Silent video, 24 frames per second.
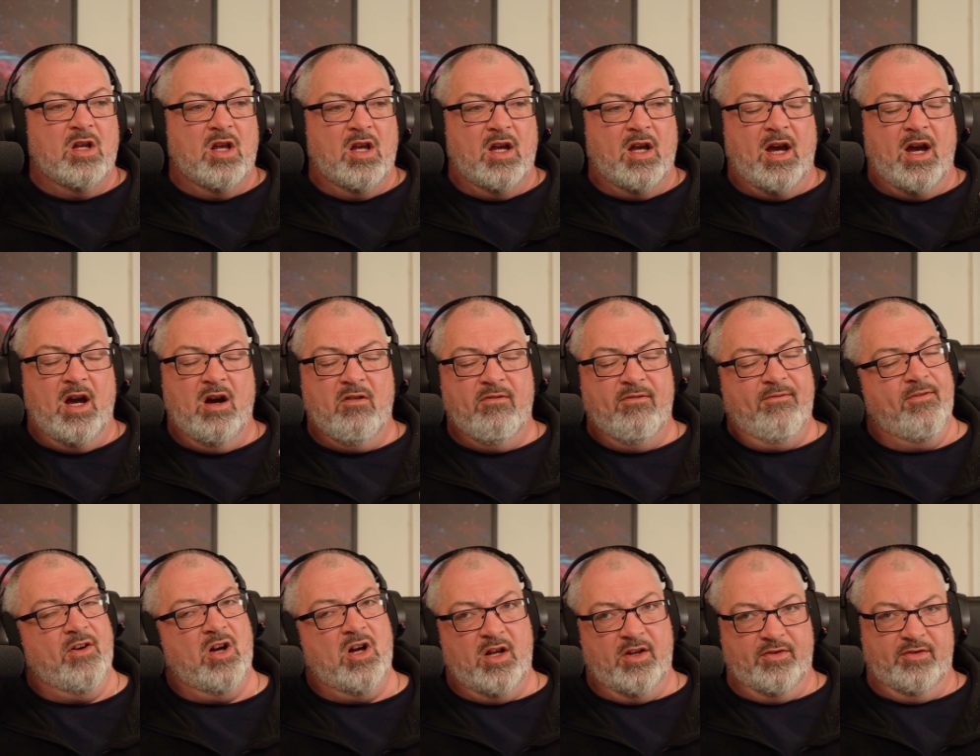how
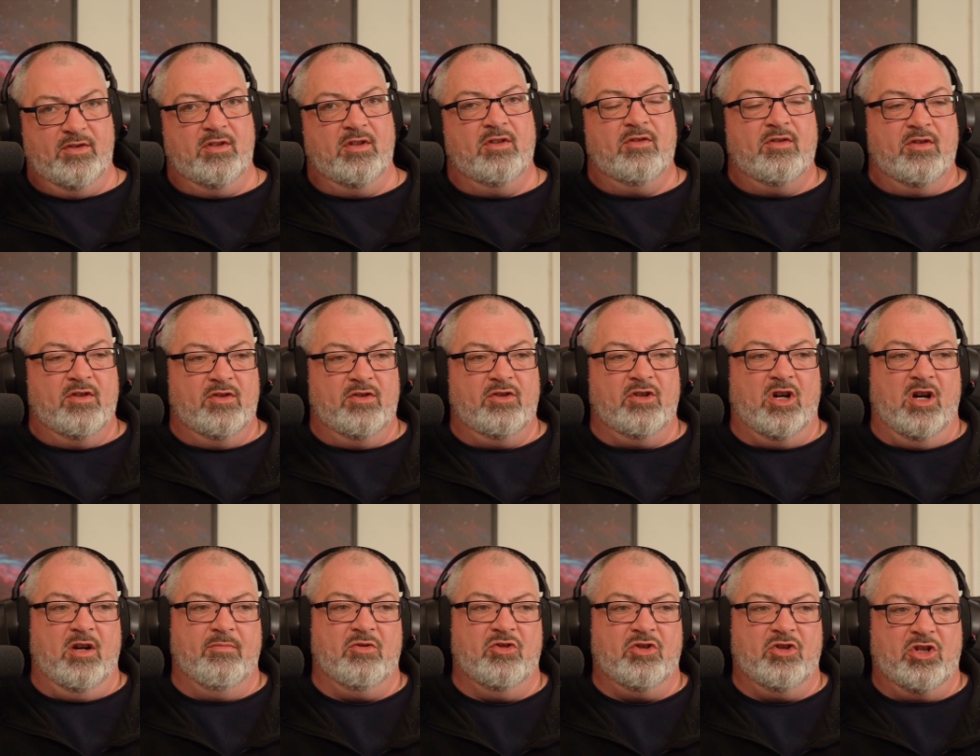fast is the
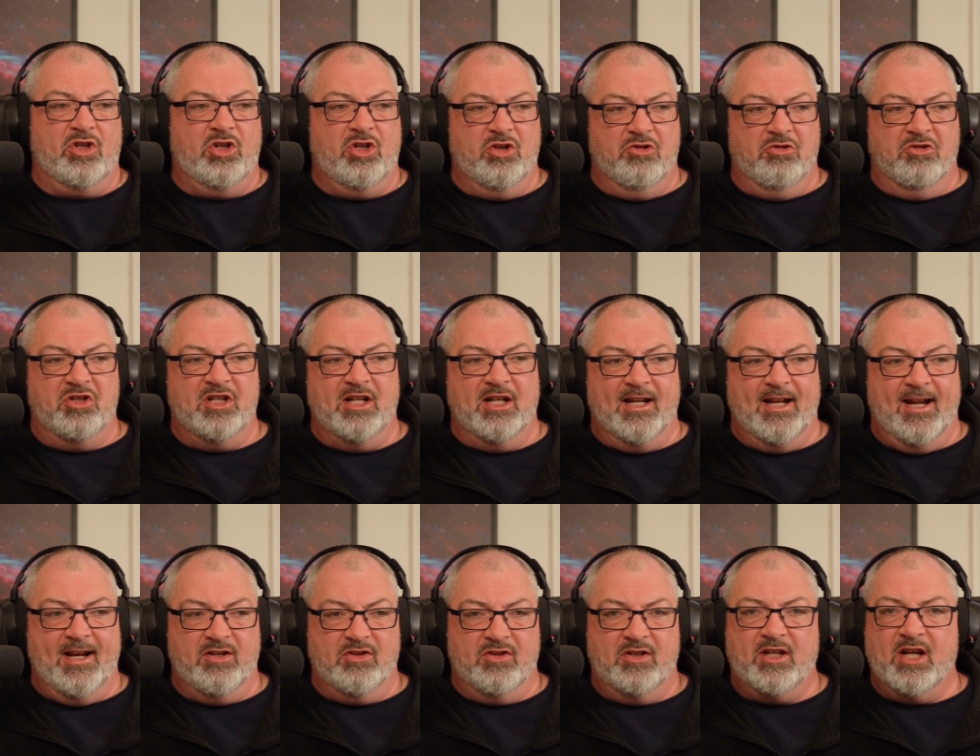cybersecurity
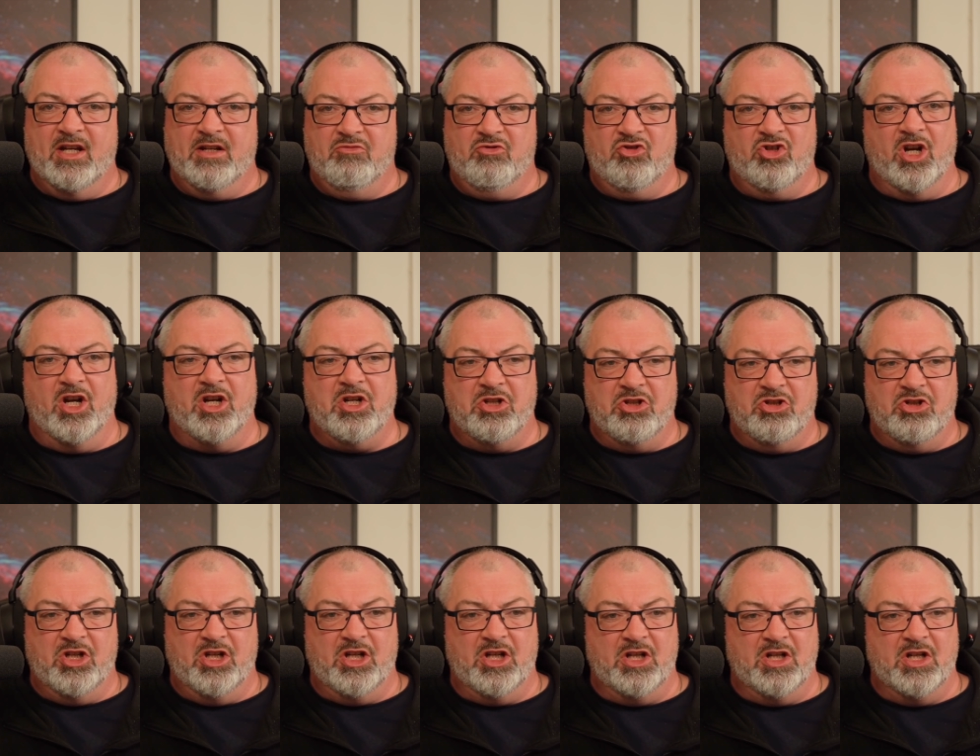landscape
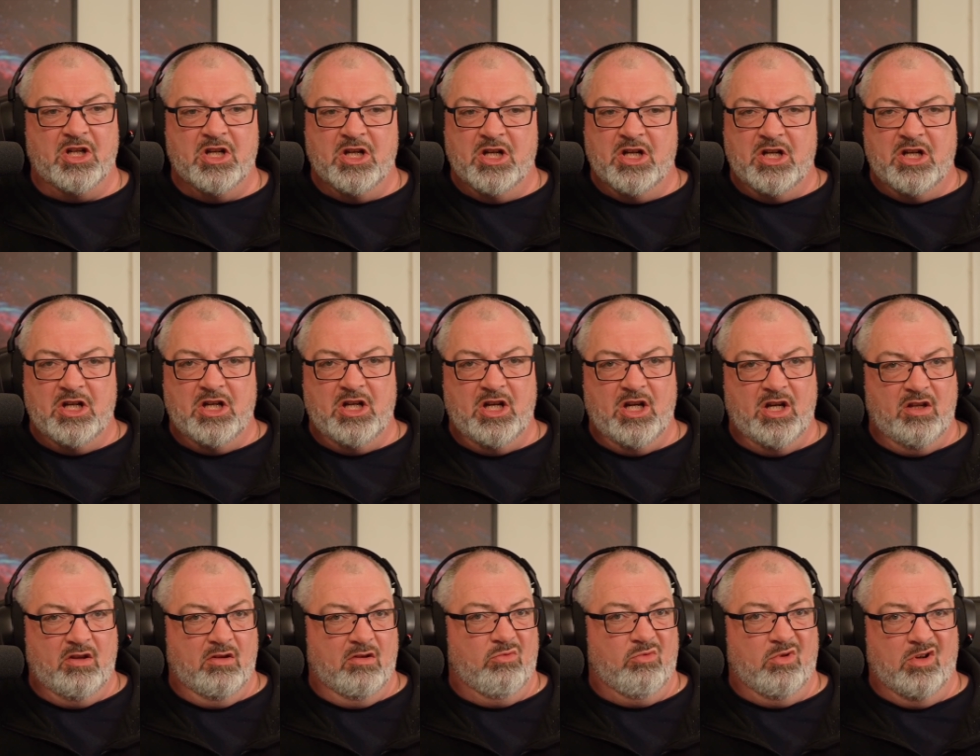changing
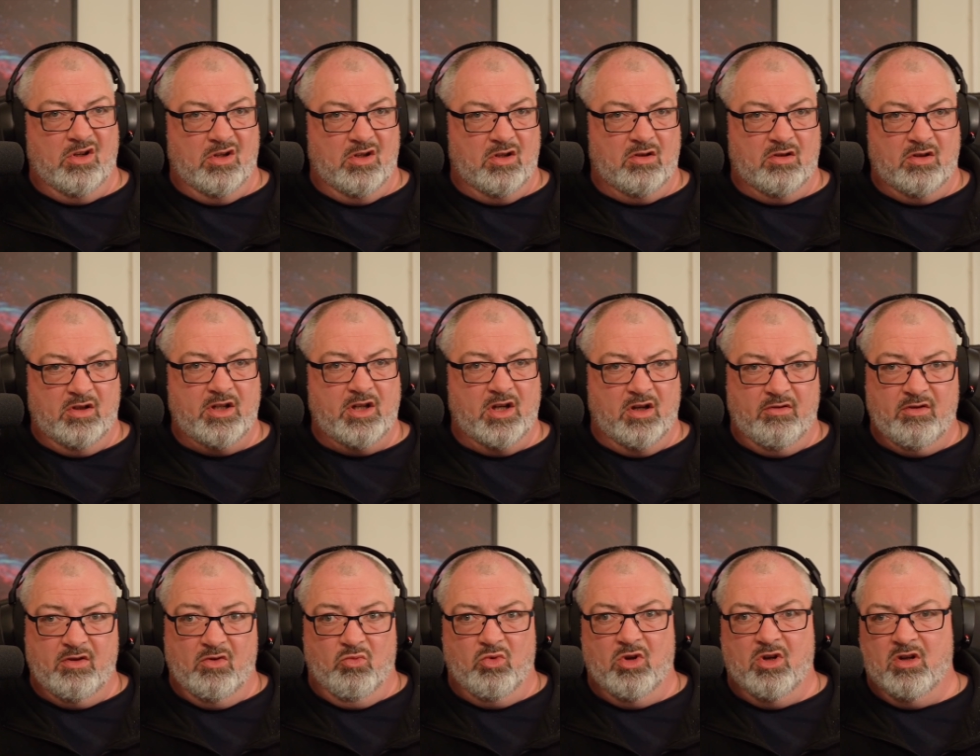in the world, you know,
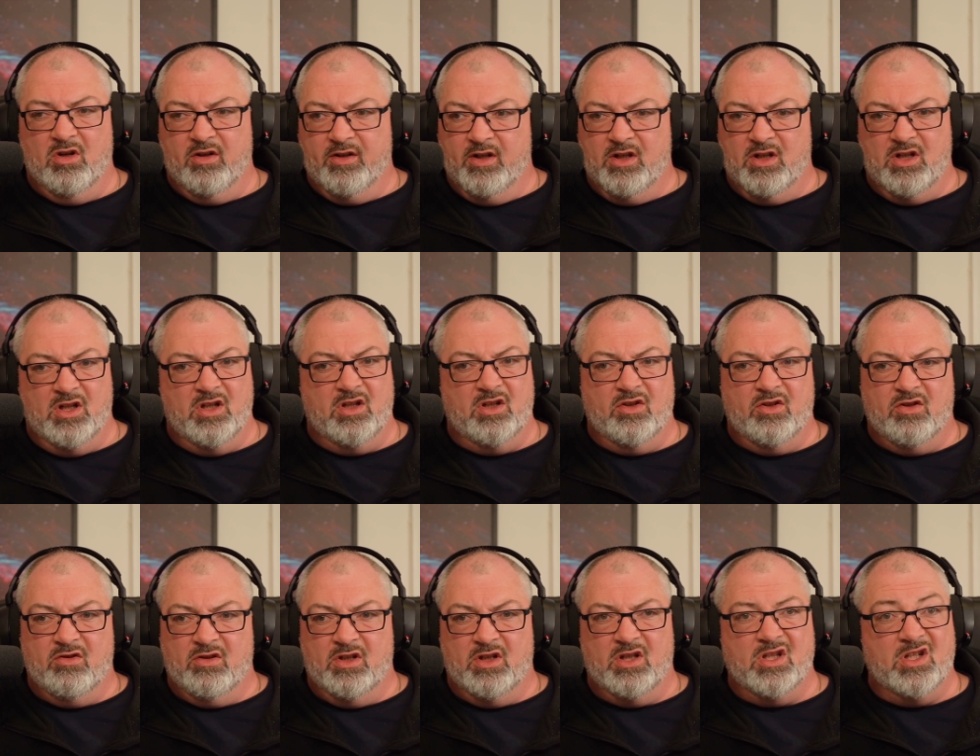in the world, in the
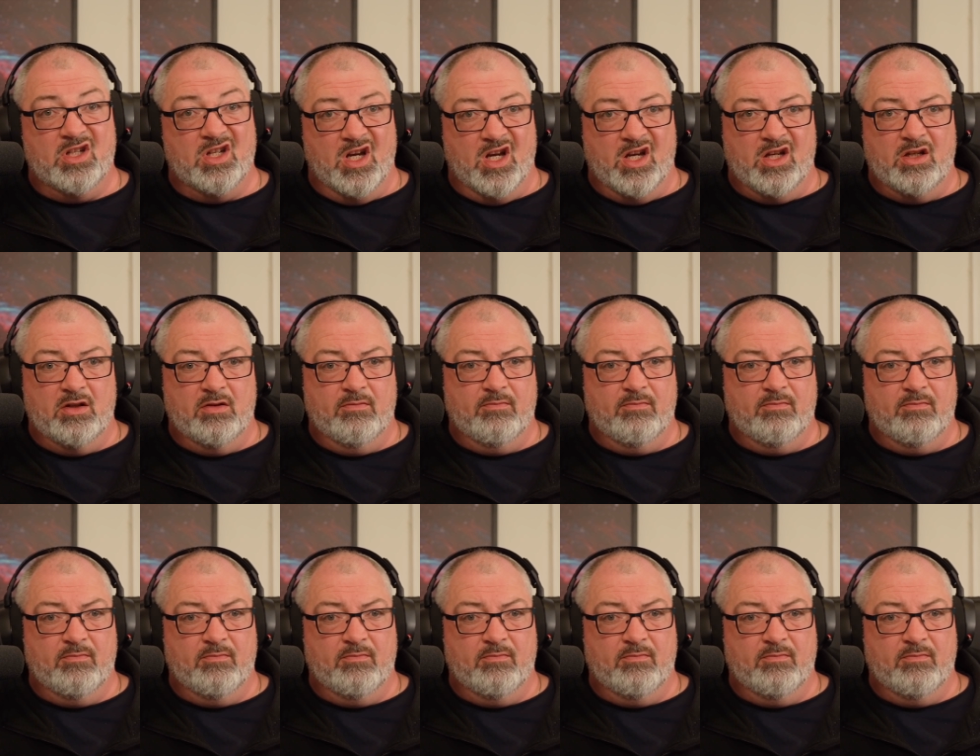industry today?